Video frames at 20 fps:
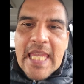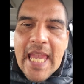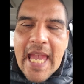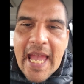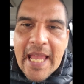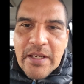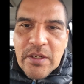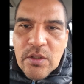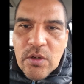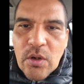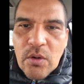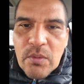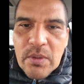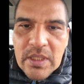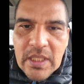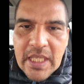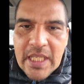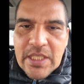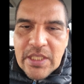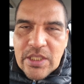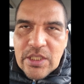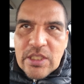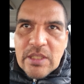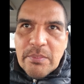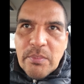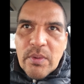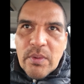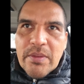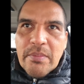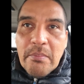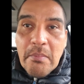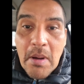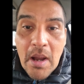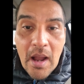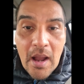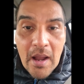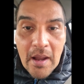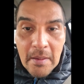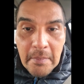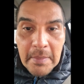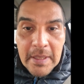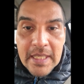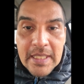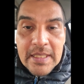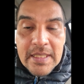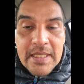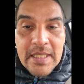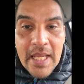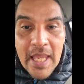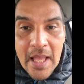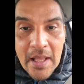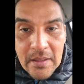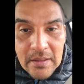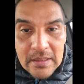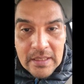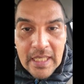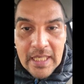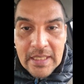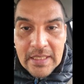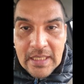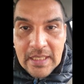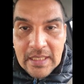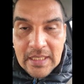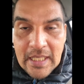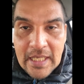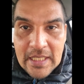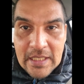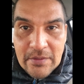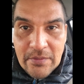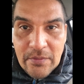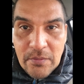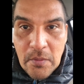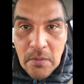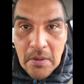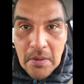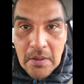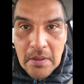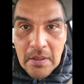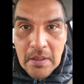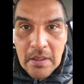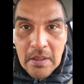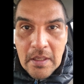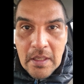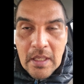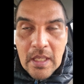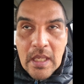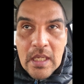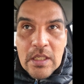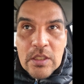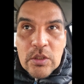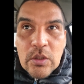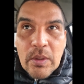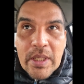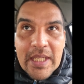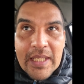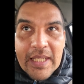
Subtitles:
had no relationship with mom until 1994. So in